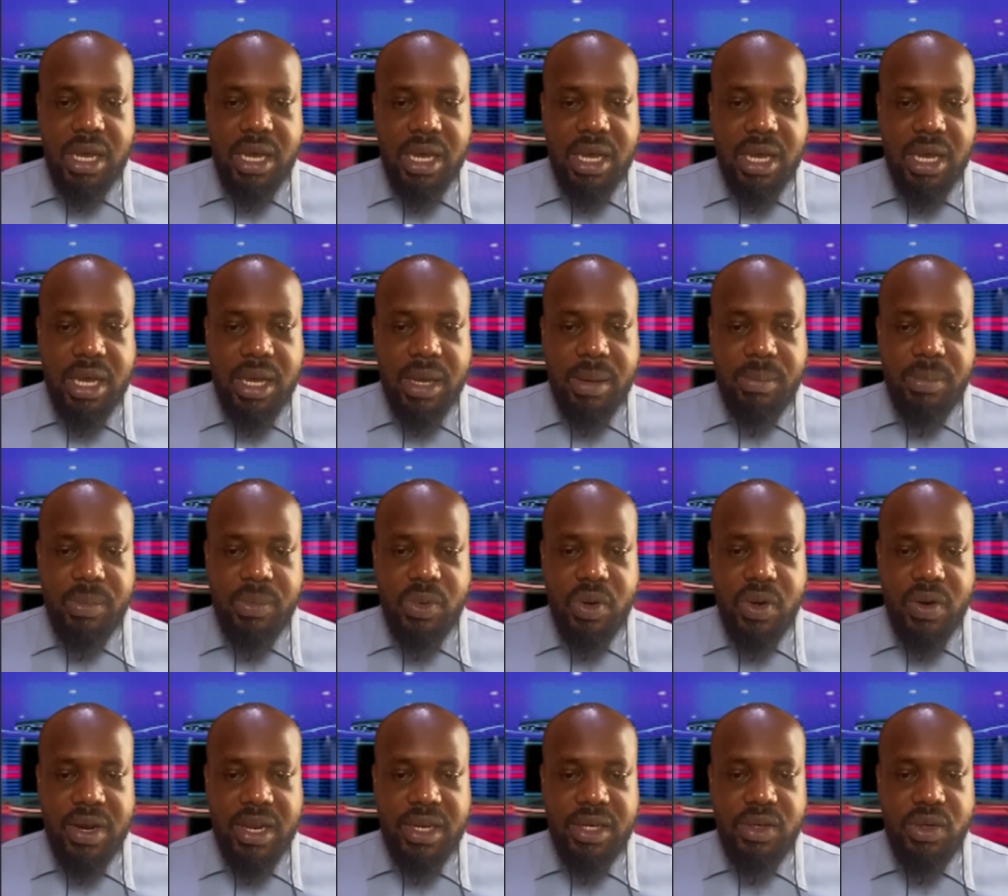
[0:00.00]

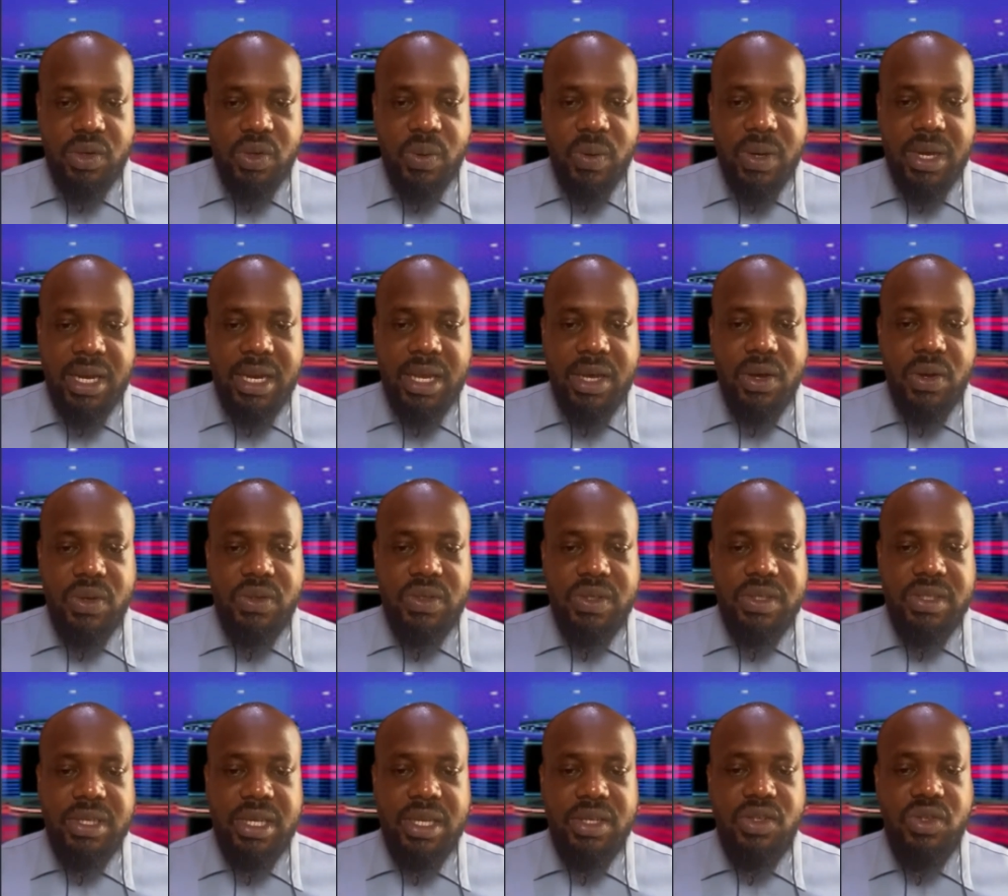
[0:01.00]
All right, Noella
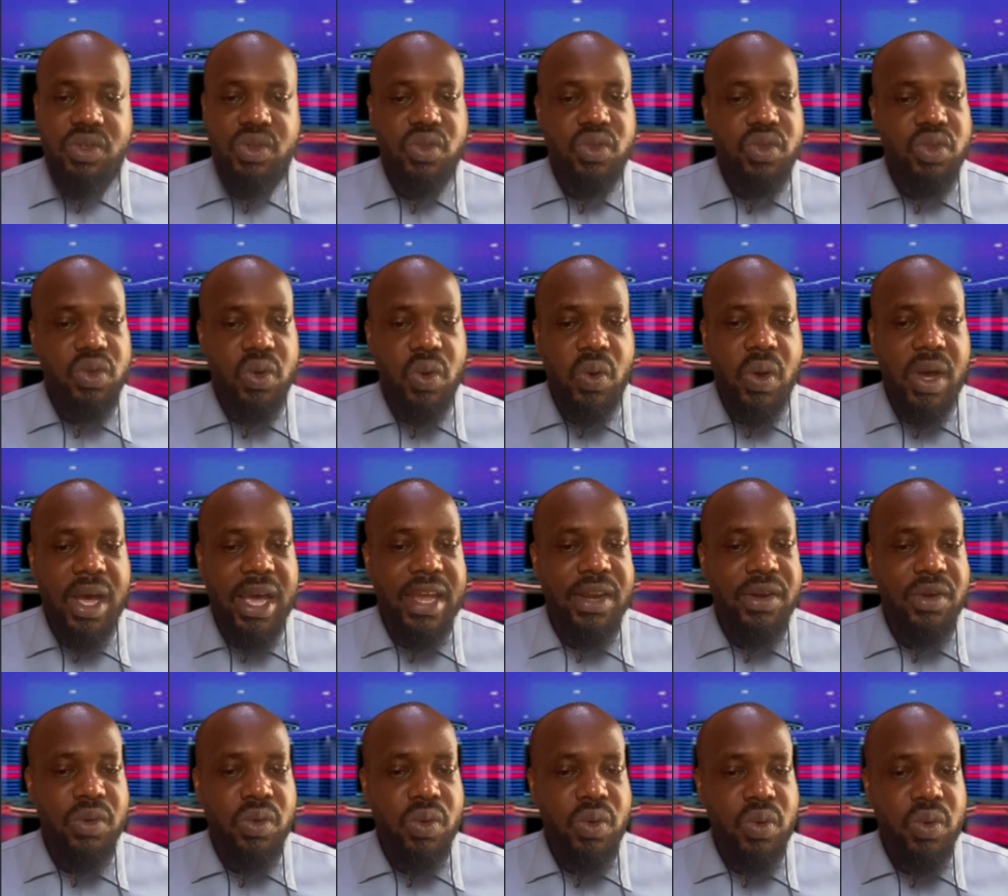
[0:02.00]
also says, so
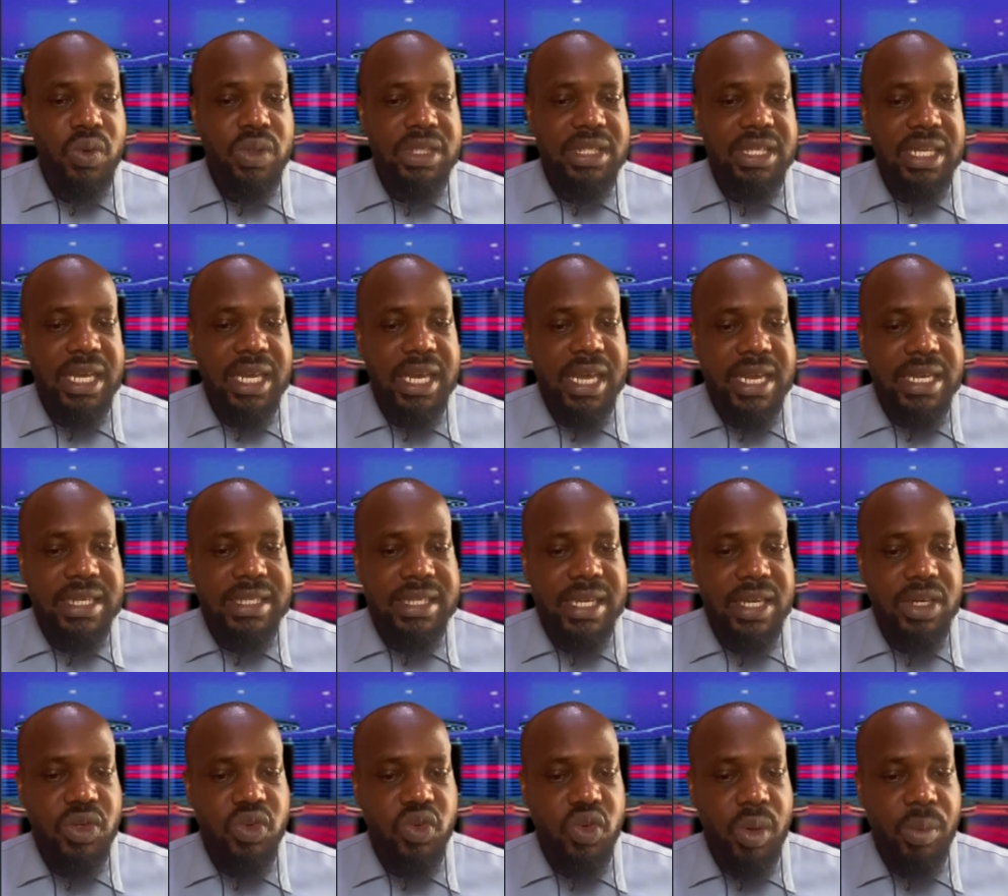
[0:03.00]
I know good the
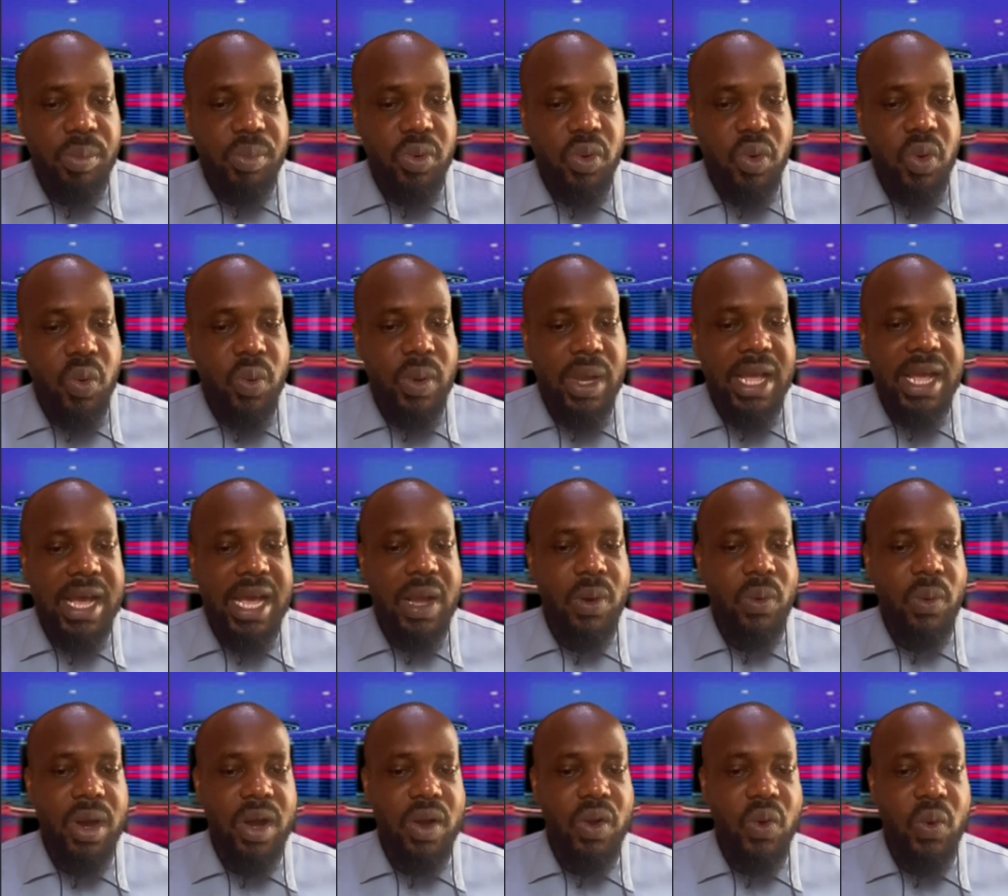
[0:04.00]
enter drop go where I
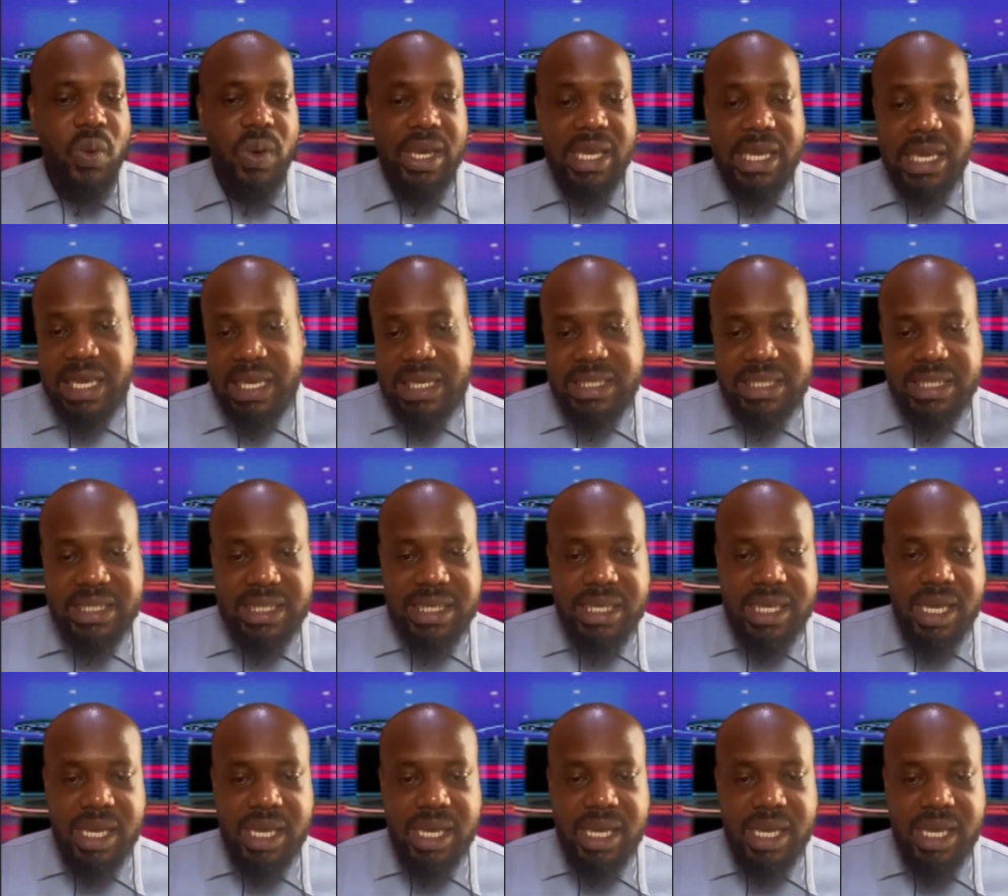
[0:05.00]
want go again.